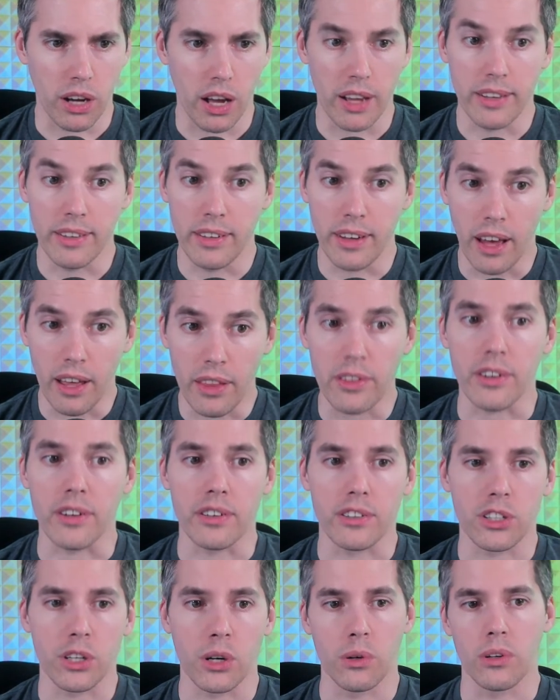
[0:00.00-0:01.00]

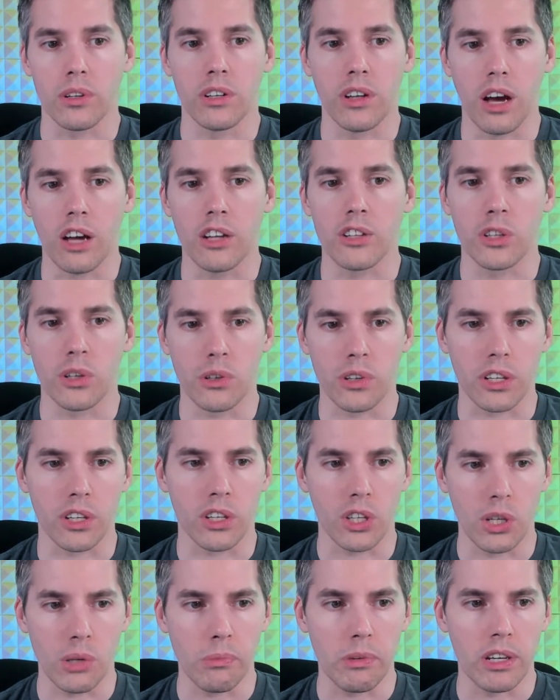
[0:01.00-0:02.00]
another non-token
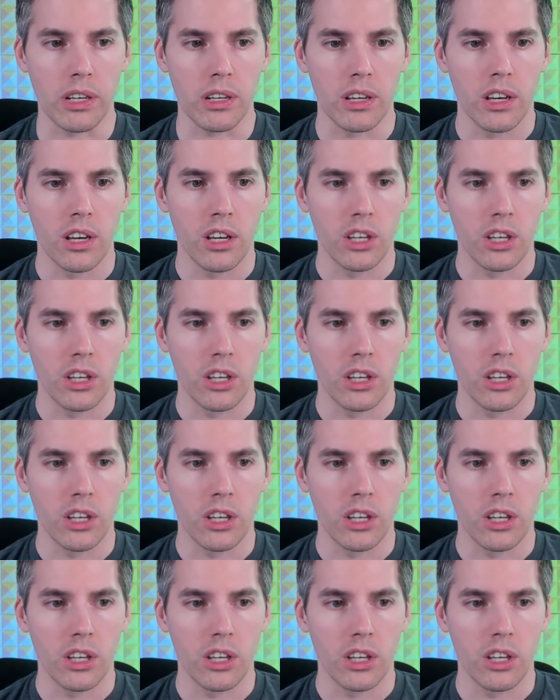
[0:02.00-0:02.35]
human